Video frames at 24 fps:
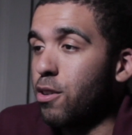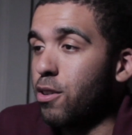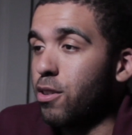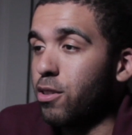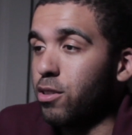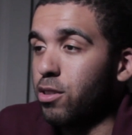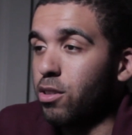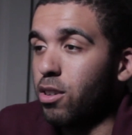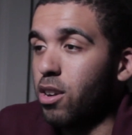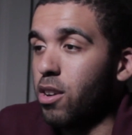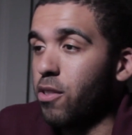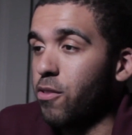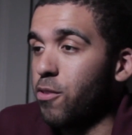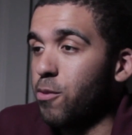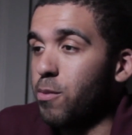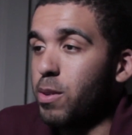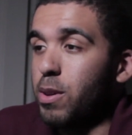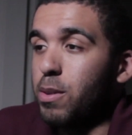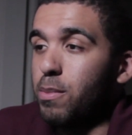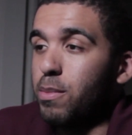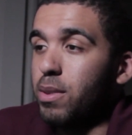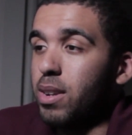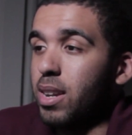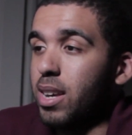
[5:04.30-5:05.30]
heard a song from
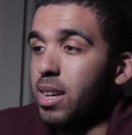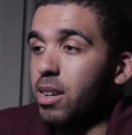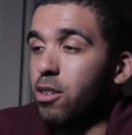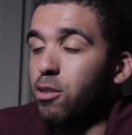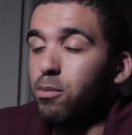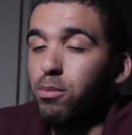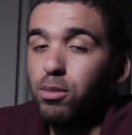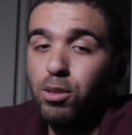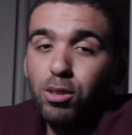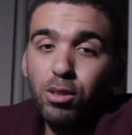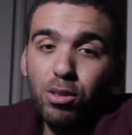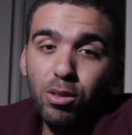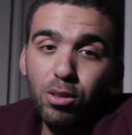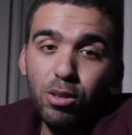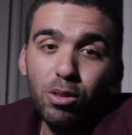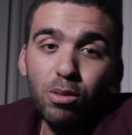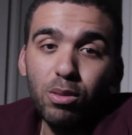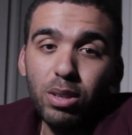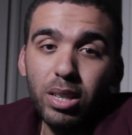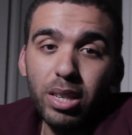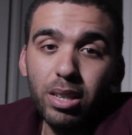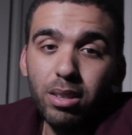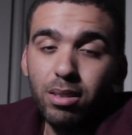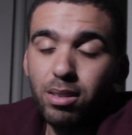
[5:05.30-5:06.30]
him in like almost
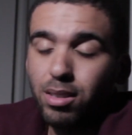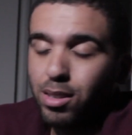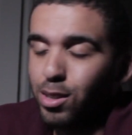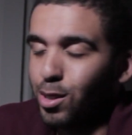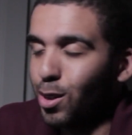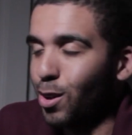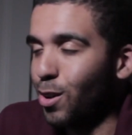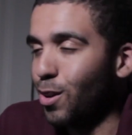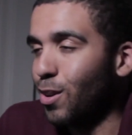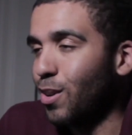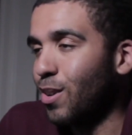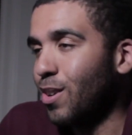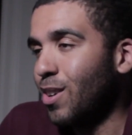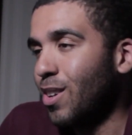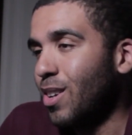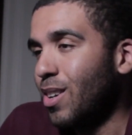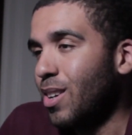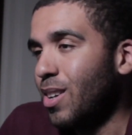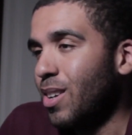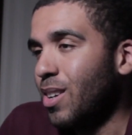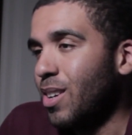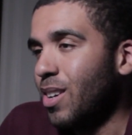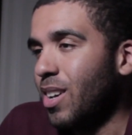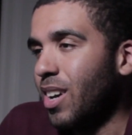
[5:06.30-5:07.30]
2 years. So
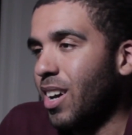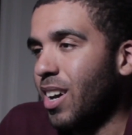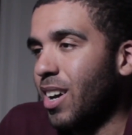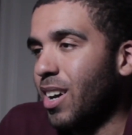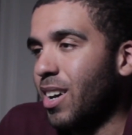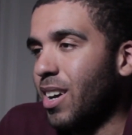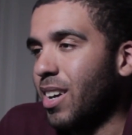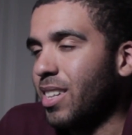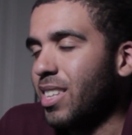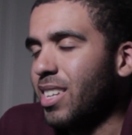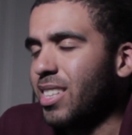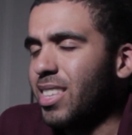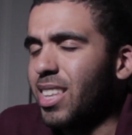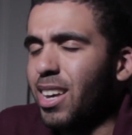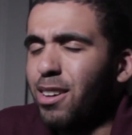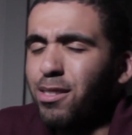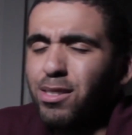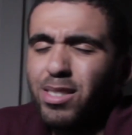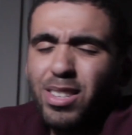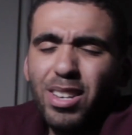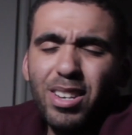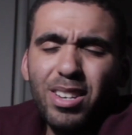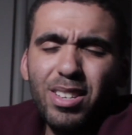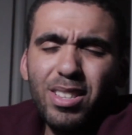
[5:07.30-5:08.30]
I think
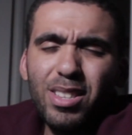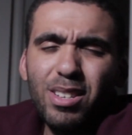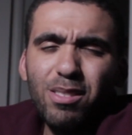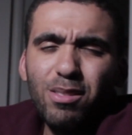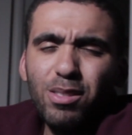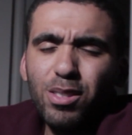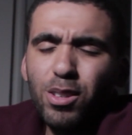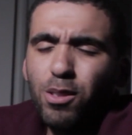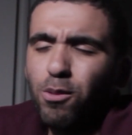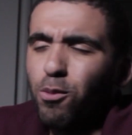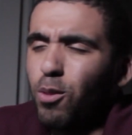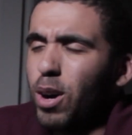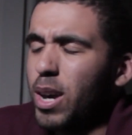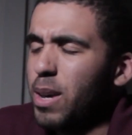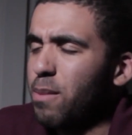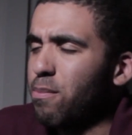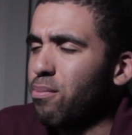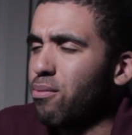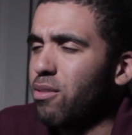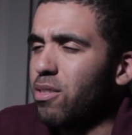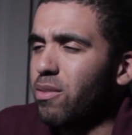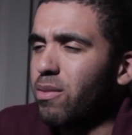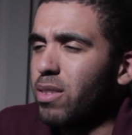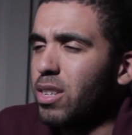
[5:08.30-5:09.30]
there was a
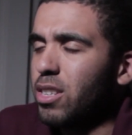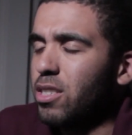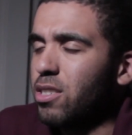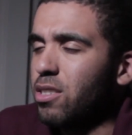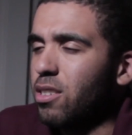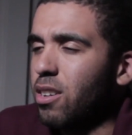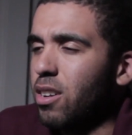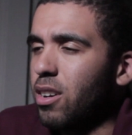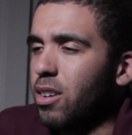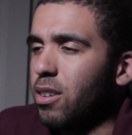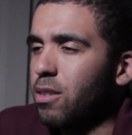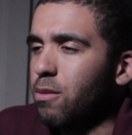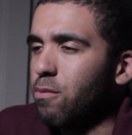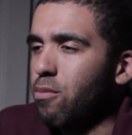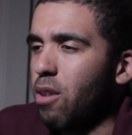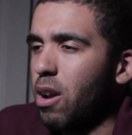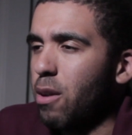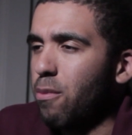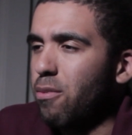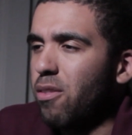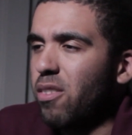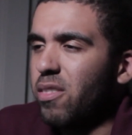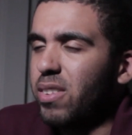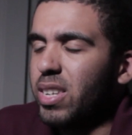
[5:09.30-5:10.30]
White Privilege song,
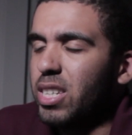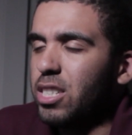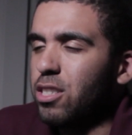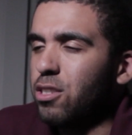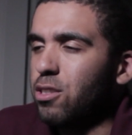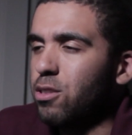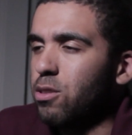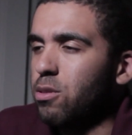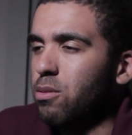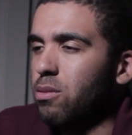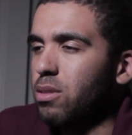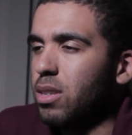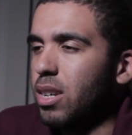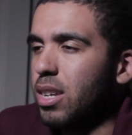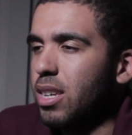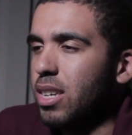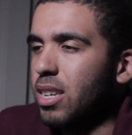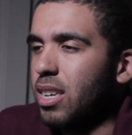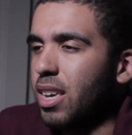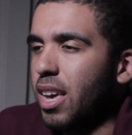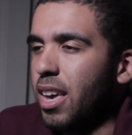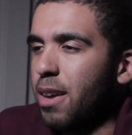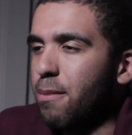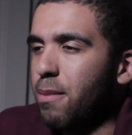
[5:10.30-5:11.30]
Bright Privilege 2, that
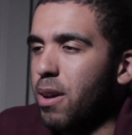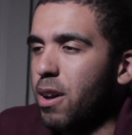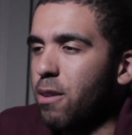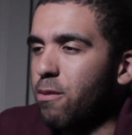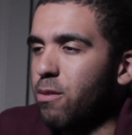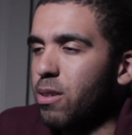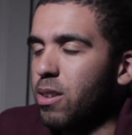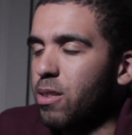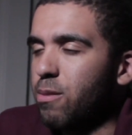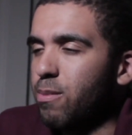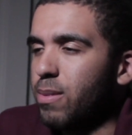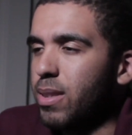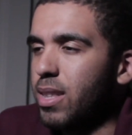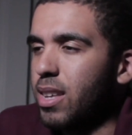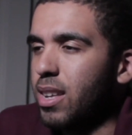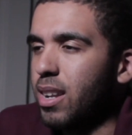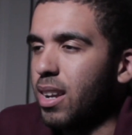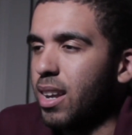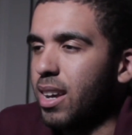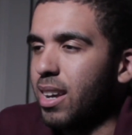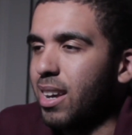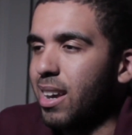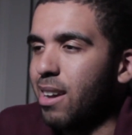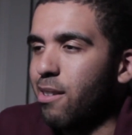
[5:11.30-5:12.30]
he came out with. But
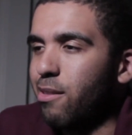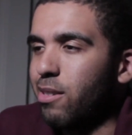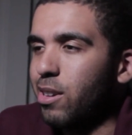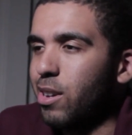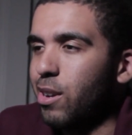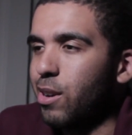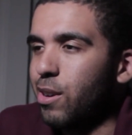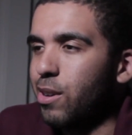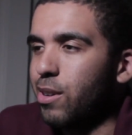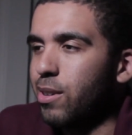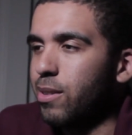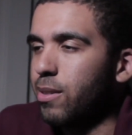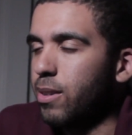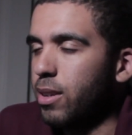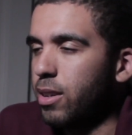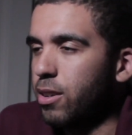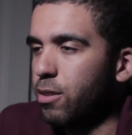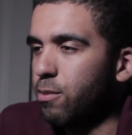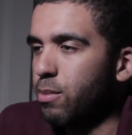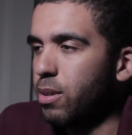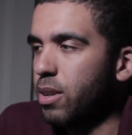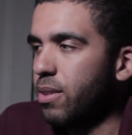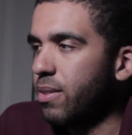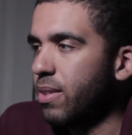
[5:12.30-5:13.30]
then like I only heard a
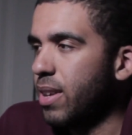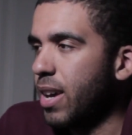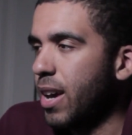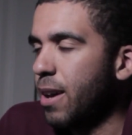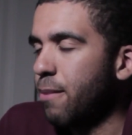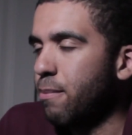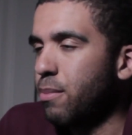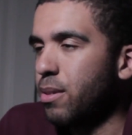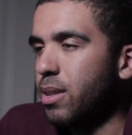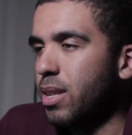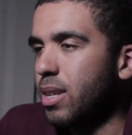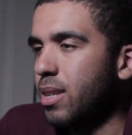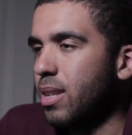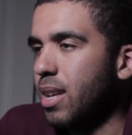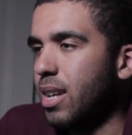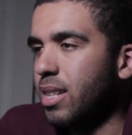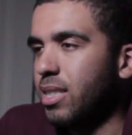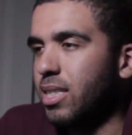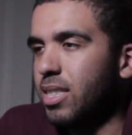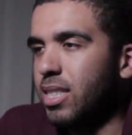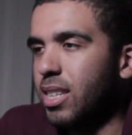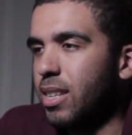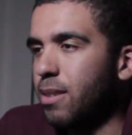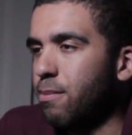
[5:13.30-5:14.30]
little bit of that. But then
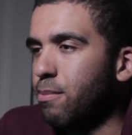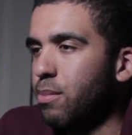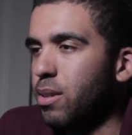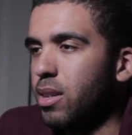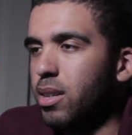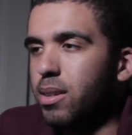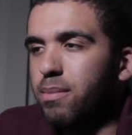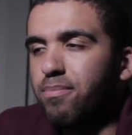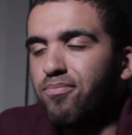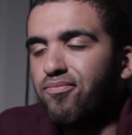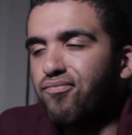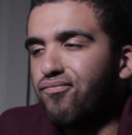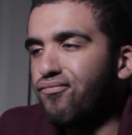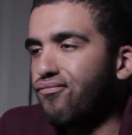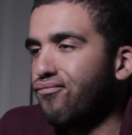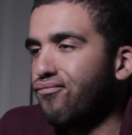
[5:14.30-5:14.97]
that's it. But